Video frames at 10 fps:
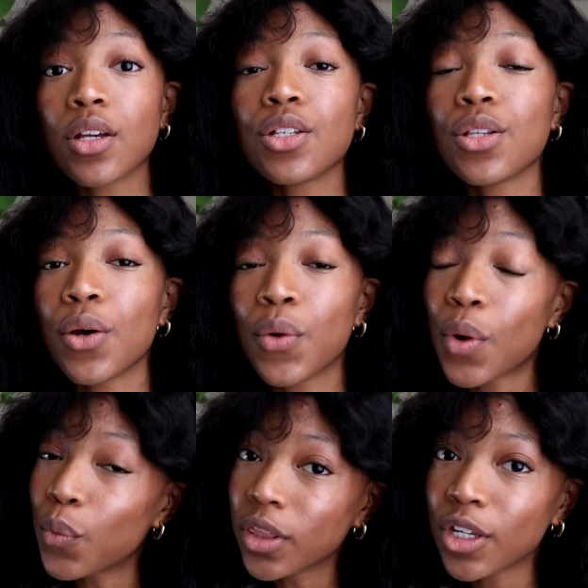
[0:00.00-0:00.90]

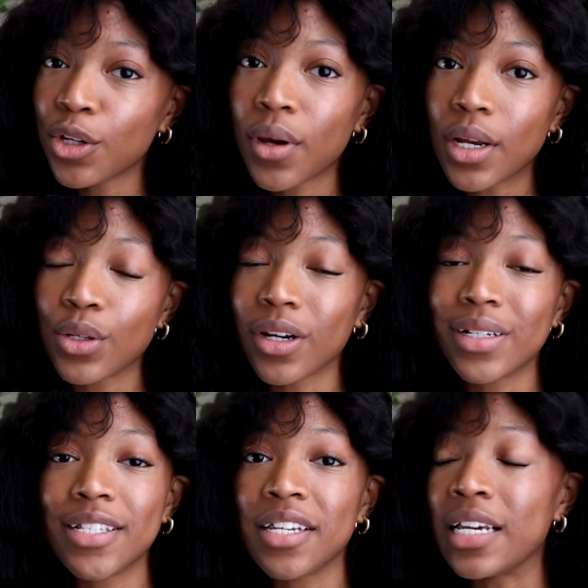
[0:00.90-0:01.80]
So one thing you guys are
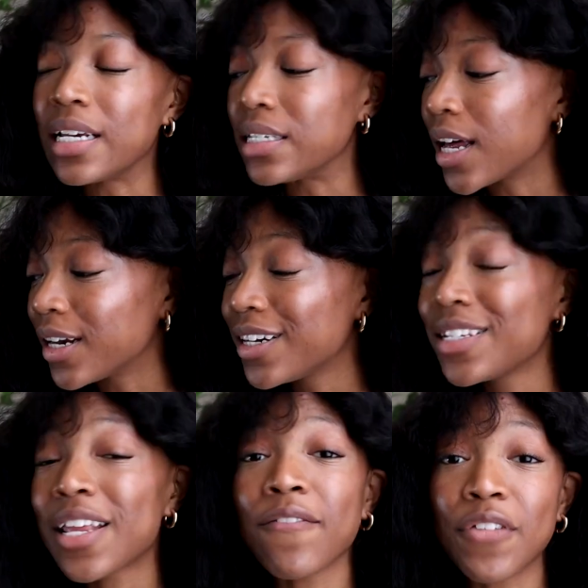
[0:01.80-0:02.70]
gonna see is that it
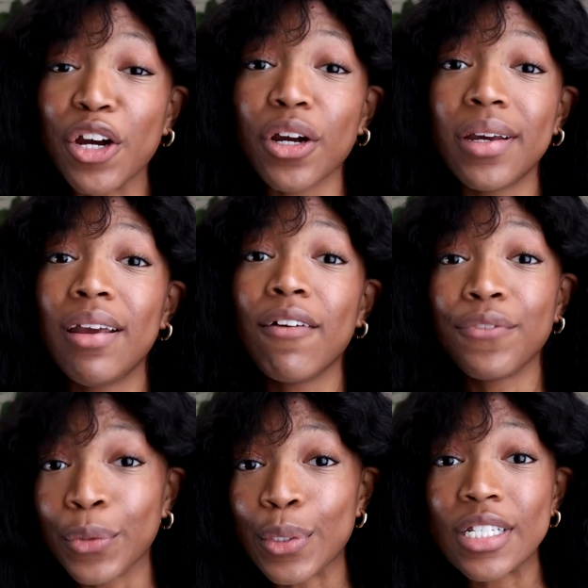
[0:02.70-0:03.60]
is a very
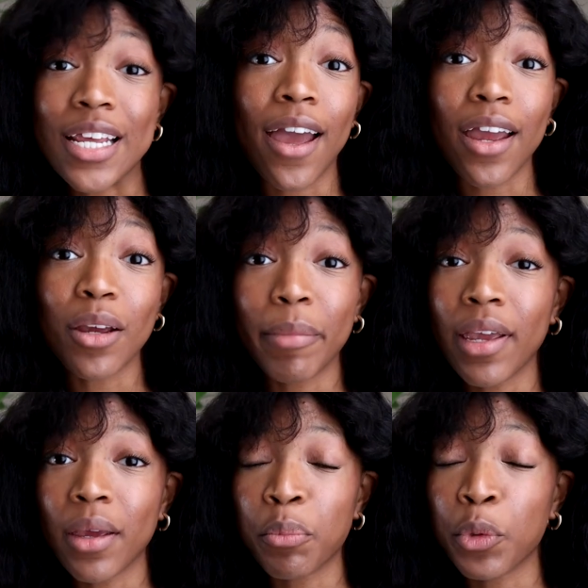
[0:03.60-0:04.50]
full day
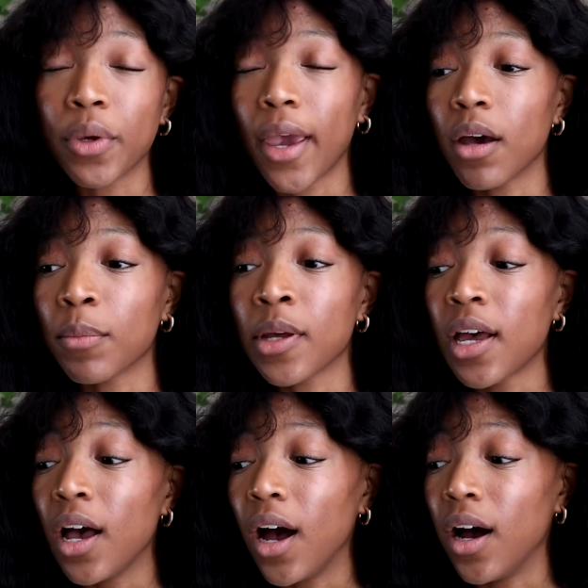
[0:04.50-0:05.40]
being in boot camp.
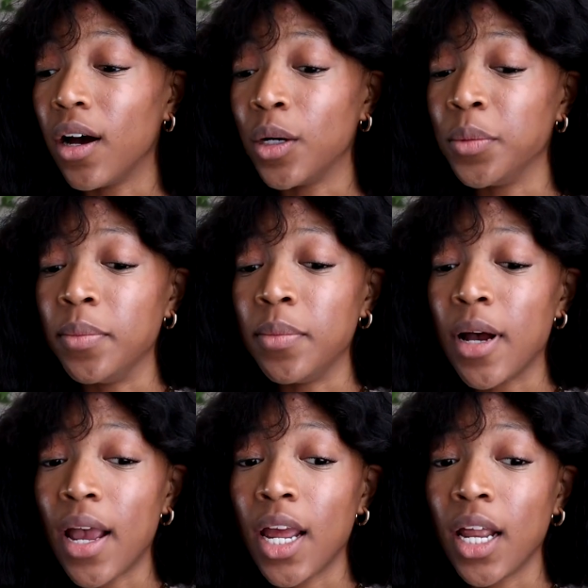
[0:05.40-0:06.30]
Um,
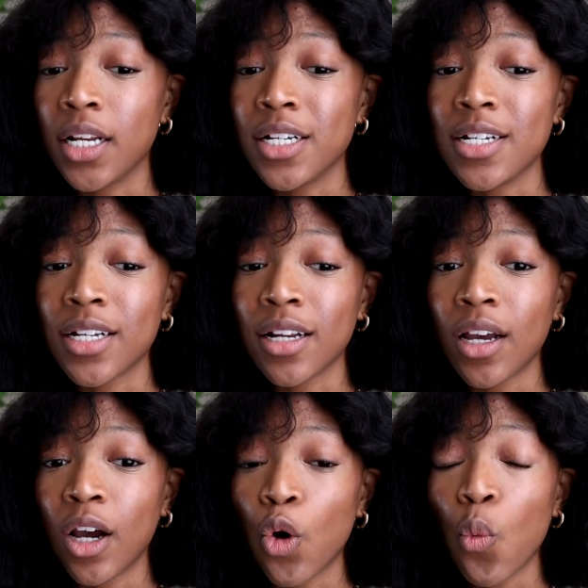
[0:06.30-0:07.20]
and
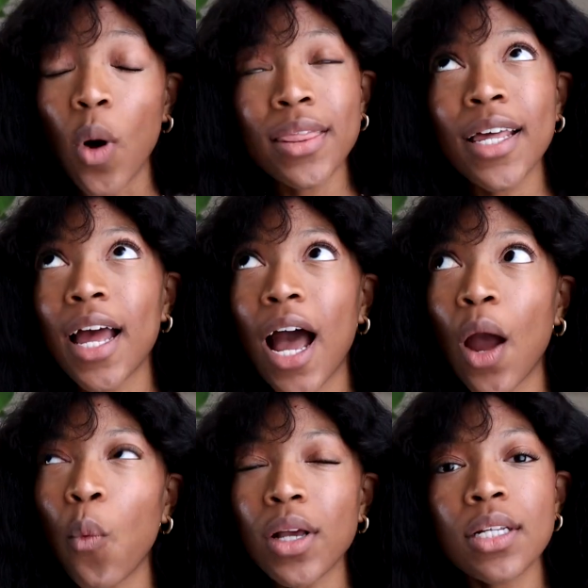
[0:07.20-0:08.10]
one that
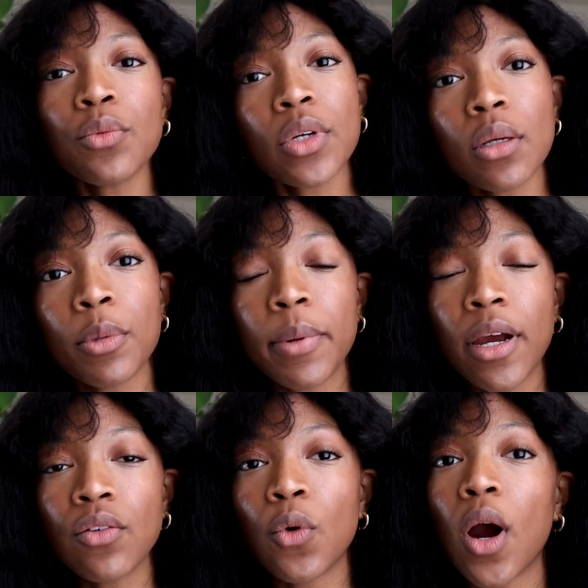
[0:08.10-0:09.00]
I wasn't really
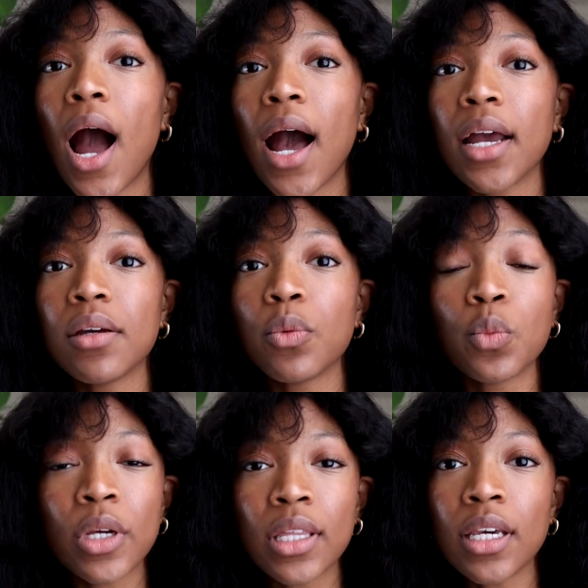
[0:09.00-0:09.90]
prepared for. I
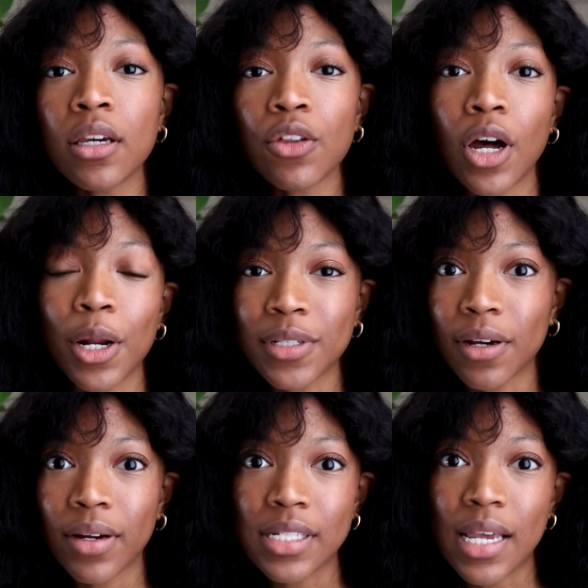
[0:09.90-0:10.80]
really thought I was
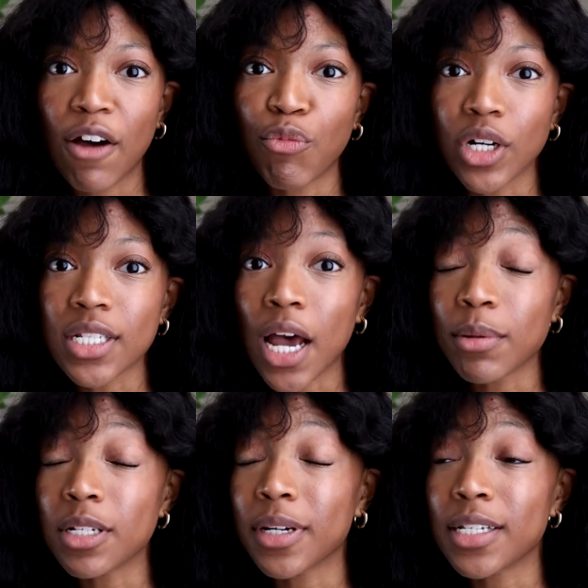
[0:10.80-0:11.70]
going to have more
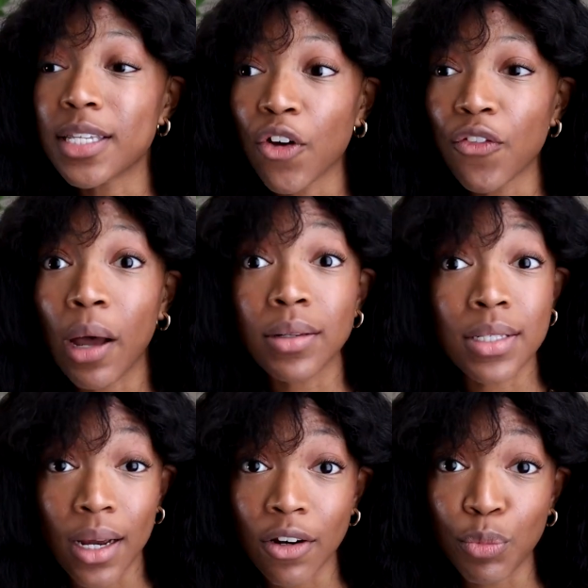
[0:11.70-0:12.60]
time to myself
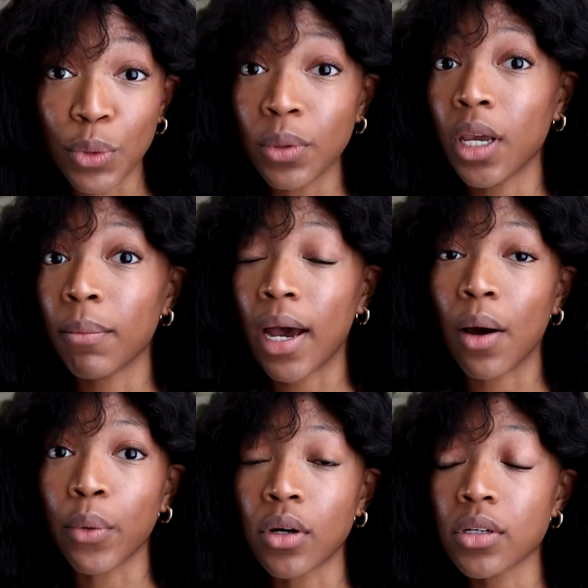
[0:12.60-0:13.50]
outside of boot camp
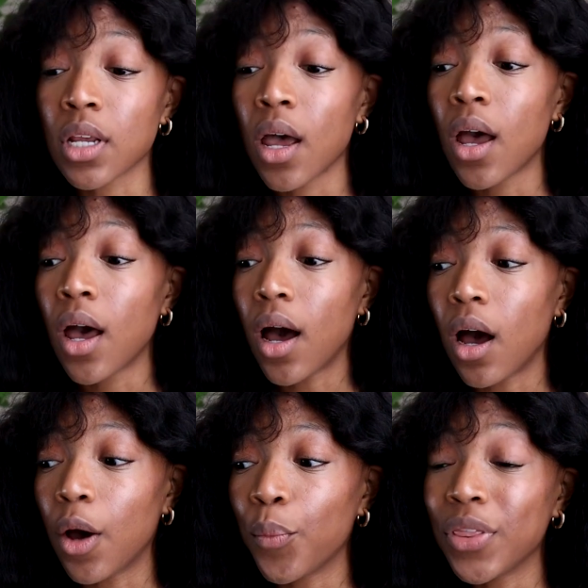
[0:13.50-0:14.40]
hours,
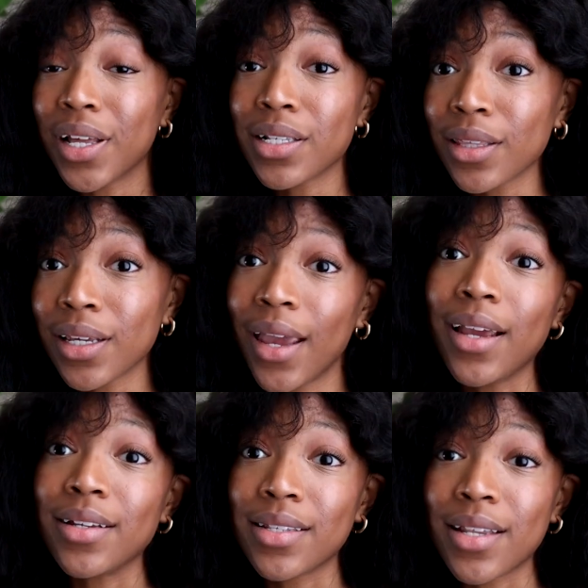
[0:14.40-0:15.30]
um, but that's not the
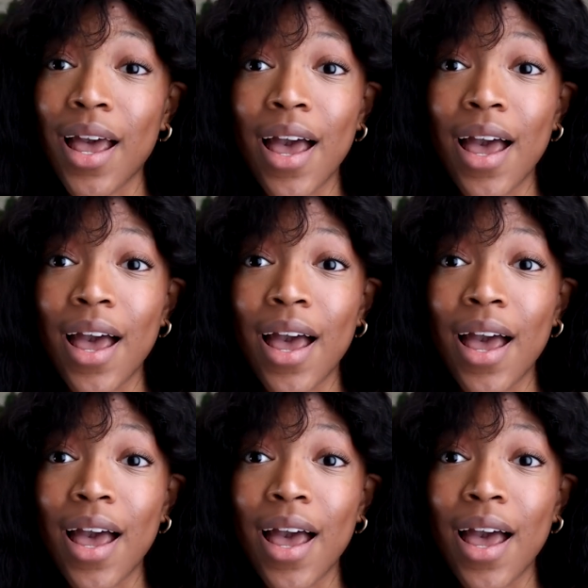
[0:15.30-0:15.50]
case.